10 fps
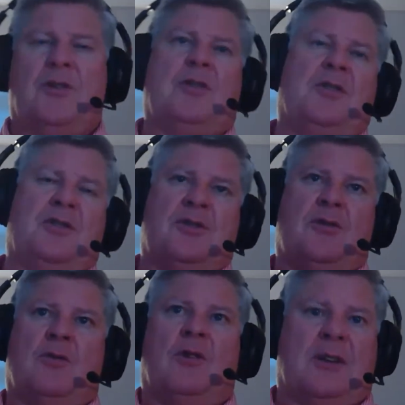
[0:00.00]
you can just
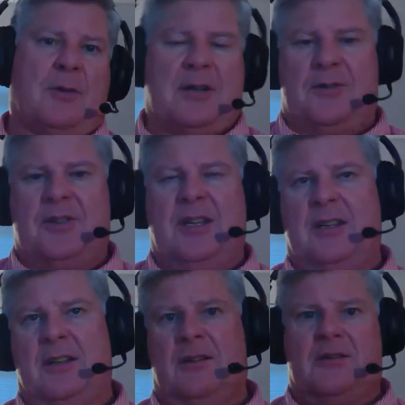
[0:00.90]
go click record
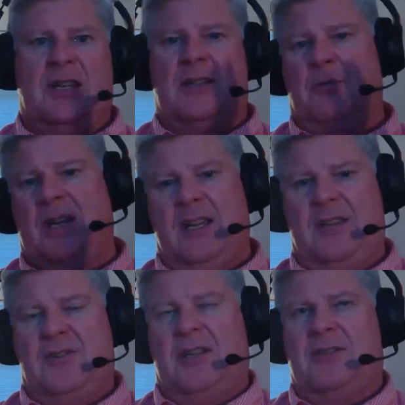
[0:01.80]
seek, and it'll take the
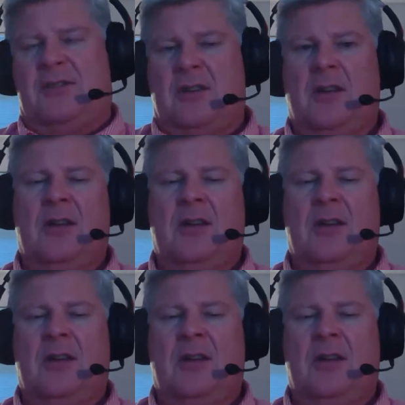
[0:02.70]
page that's